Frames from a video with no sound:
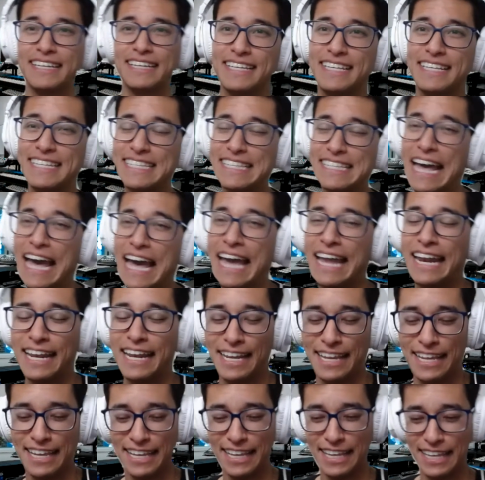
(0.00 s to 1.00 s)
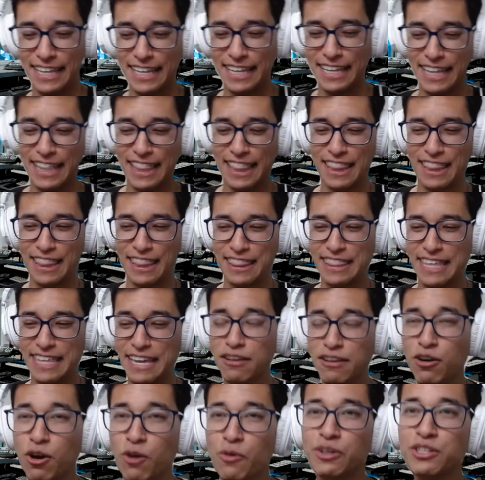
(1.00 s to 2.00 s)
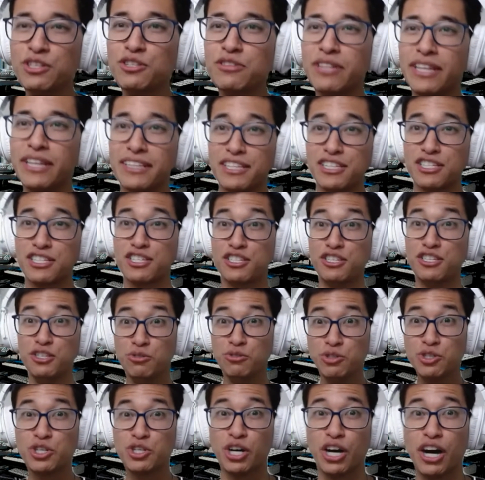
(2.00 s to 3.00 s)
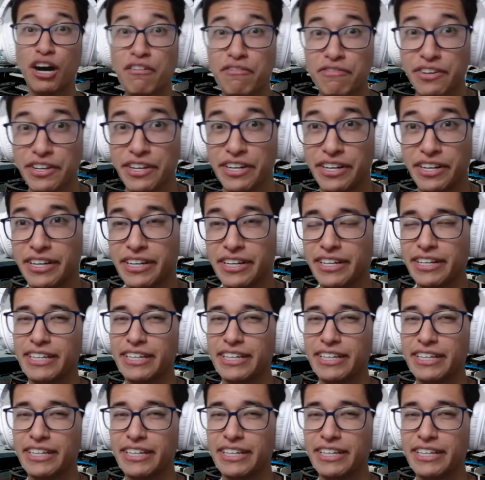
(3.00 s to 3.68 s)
is that they go into like this huge oven.